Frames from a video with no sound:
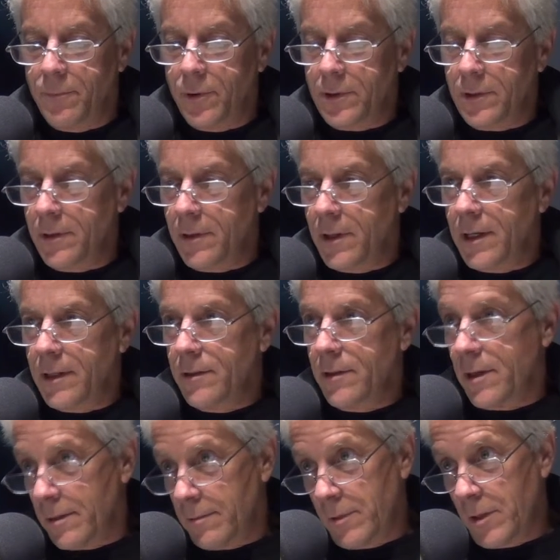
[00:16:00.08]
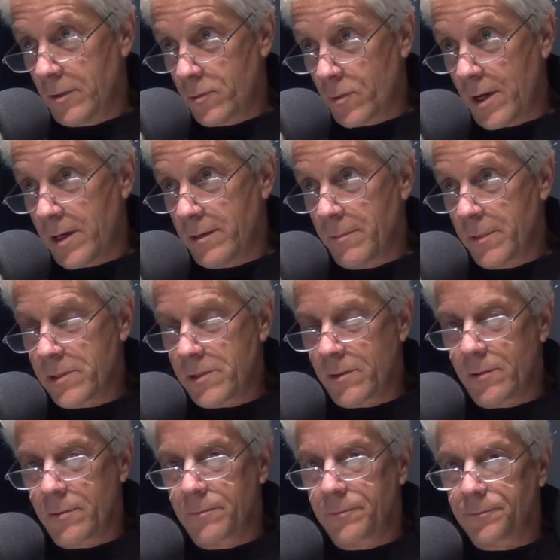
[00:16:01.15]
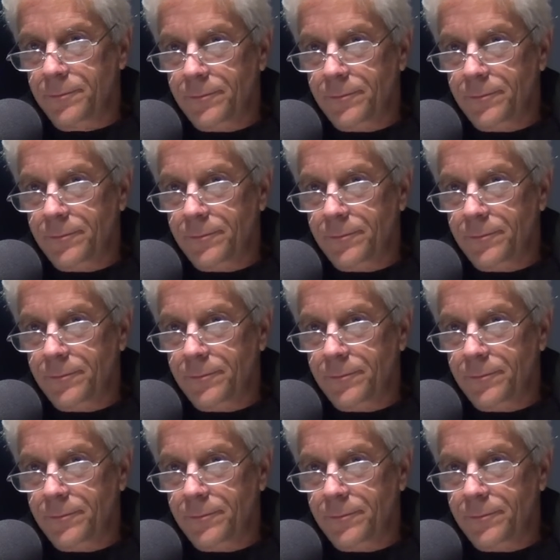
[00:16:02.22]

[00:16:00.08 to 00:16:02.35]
put on the Trident missile